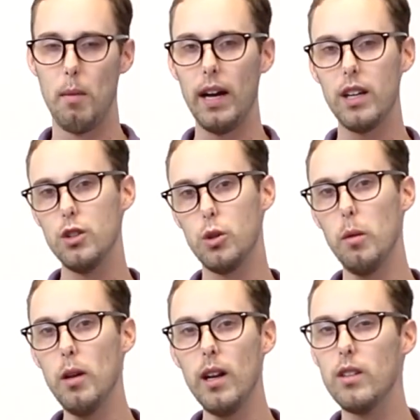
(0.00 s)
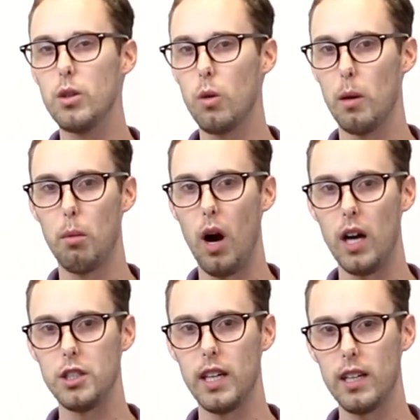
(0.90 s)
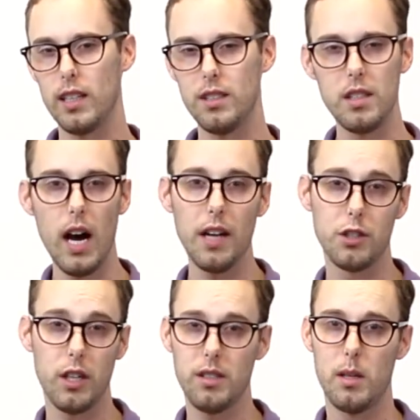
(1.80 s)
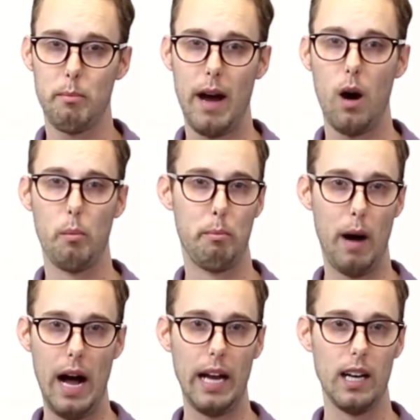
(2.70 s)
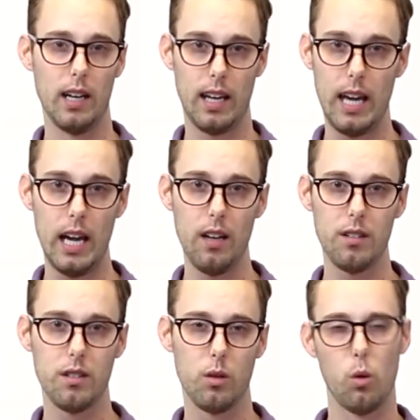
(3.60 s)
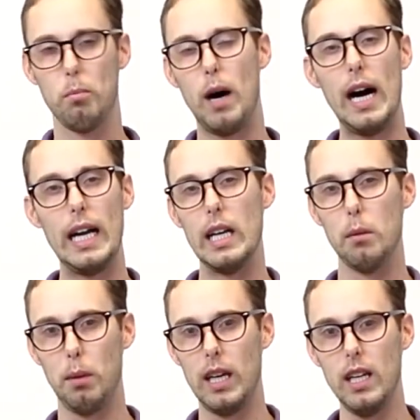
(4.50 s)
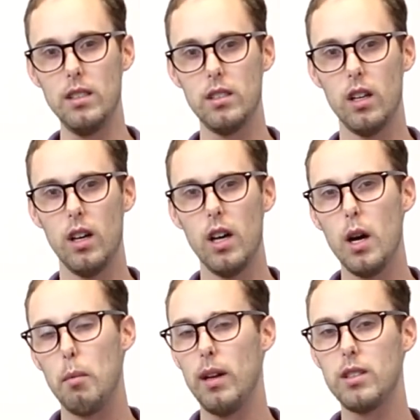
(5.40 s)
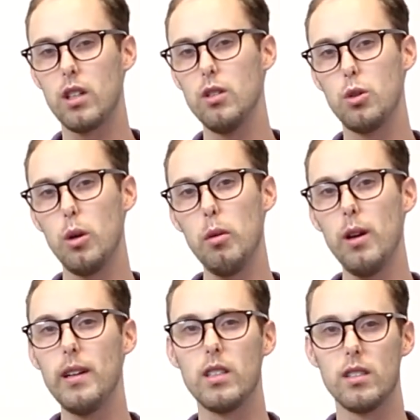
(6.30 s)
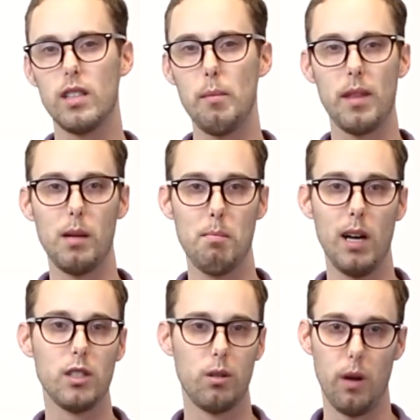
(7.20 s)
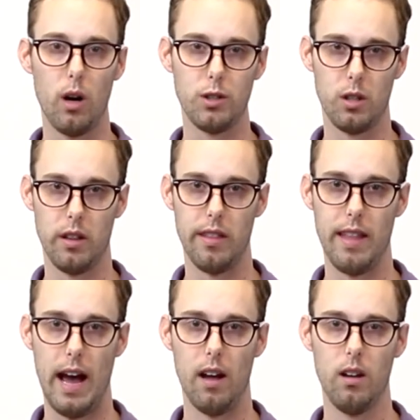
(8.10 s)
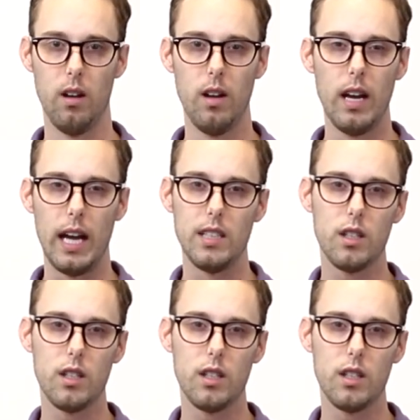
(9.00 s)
By contributing to our project, it's not just about buying a kit or buying a piece, but it's contributing to something much larger than that.